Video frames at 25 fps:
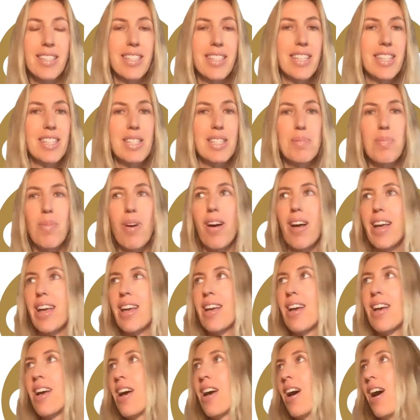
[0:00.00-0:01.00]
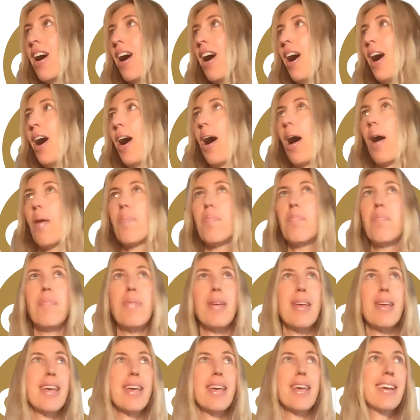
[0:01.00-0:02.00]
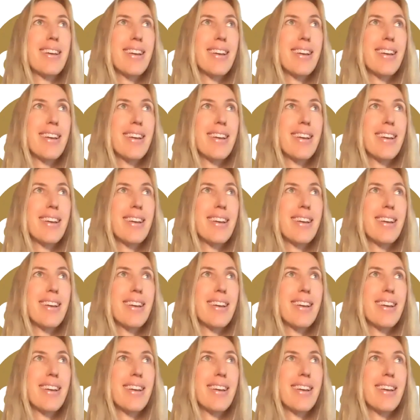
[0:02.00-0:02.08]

This is my big,